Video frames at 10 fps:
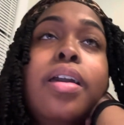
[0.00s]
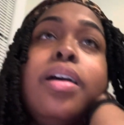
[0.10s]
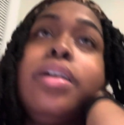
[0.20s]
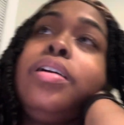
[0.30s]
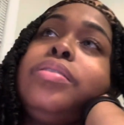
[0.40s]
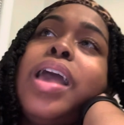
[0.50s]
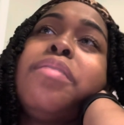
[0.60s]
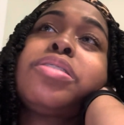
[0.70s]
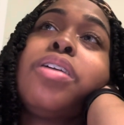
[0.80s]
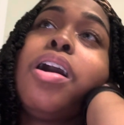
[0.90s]
Y'all
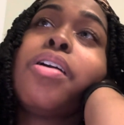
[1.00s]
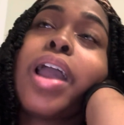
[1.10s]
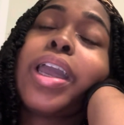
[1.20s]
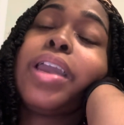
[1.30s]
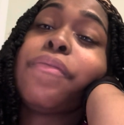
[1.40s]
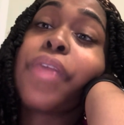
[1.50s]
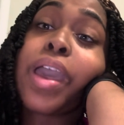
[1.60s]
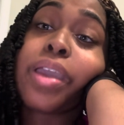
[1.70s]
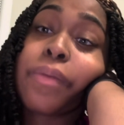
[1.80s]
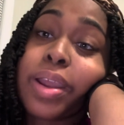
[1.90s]
so hungry, I can't
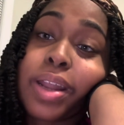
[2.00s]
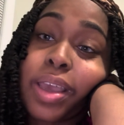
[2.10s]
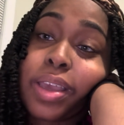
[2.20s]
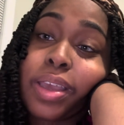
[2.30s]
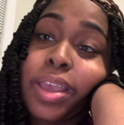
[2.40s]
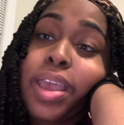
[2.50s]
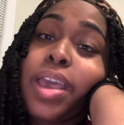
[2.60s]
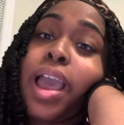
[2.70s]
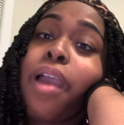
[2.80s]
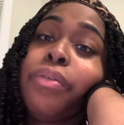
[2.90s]
think right now.
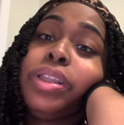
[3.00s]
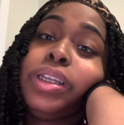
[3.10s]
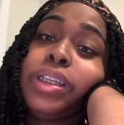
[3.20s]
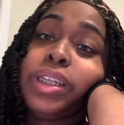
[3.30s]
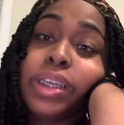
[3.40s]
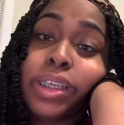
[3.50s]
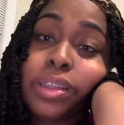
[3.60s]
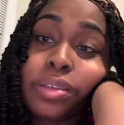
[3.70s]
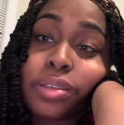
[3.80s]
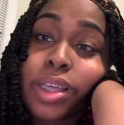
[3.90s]
I really need to
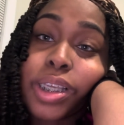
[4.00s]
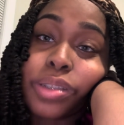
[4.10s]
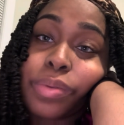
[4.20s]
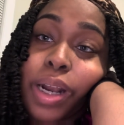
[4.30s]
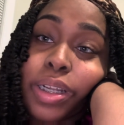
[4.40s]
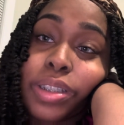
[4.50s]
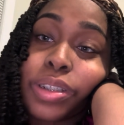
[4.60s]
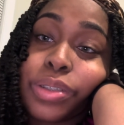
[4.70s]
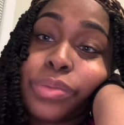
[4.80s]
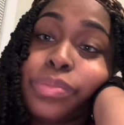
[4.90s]
eat. That's what I need to
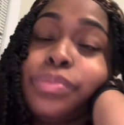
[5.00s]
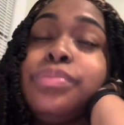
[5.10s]
do.